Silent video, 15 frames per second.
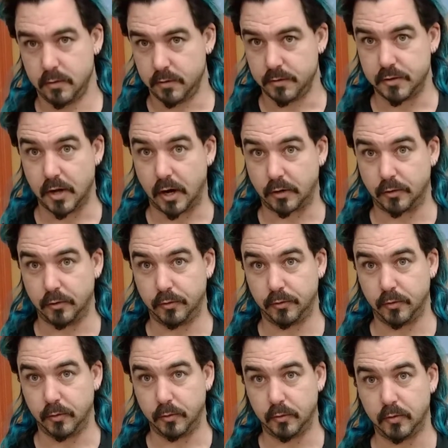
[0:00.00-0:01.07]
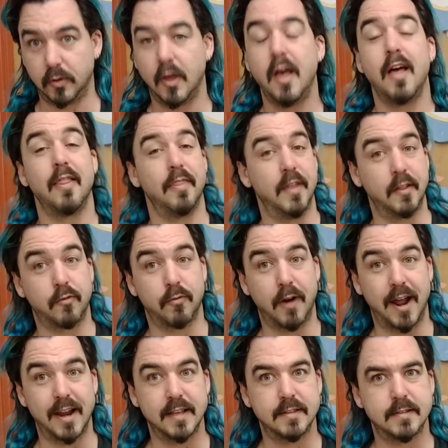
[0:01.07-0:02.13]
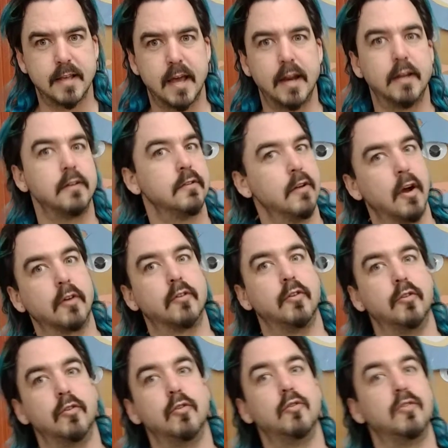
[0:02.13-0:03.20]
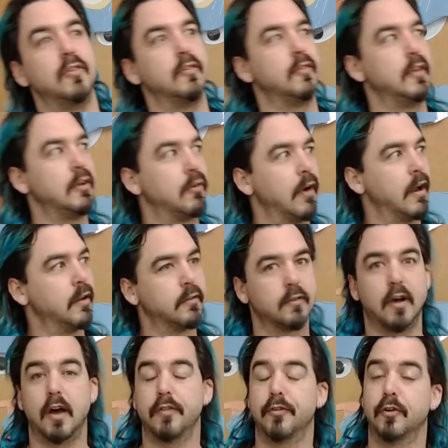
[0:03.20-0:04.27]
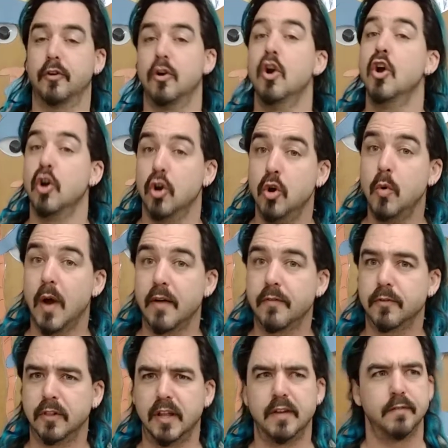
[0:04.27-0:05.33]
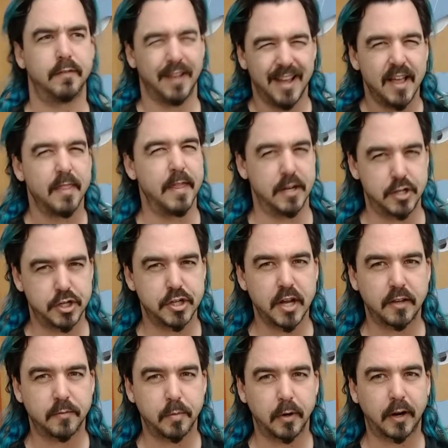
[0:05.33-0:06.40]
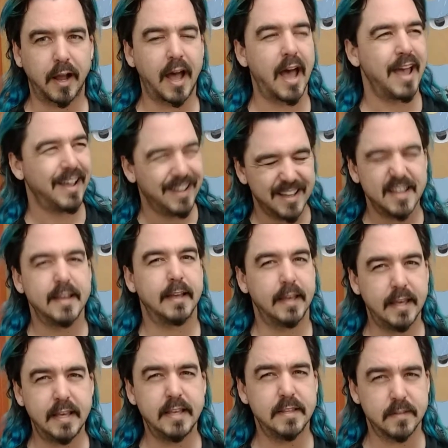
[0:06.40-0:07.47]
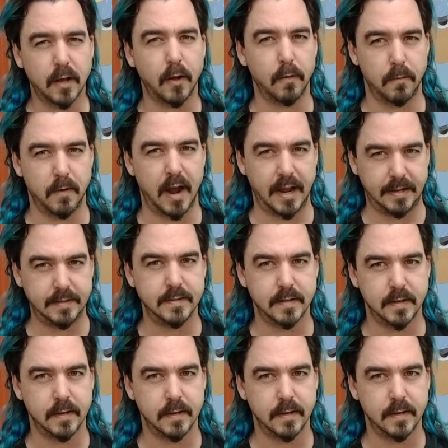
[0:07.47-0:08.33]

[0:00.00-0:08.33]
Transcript: Dr. Seuss. That's right, I said it. Dr. Seuss is the greatest author who ever lived. That Shakespeare guy, he's all right,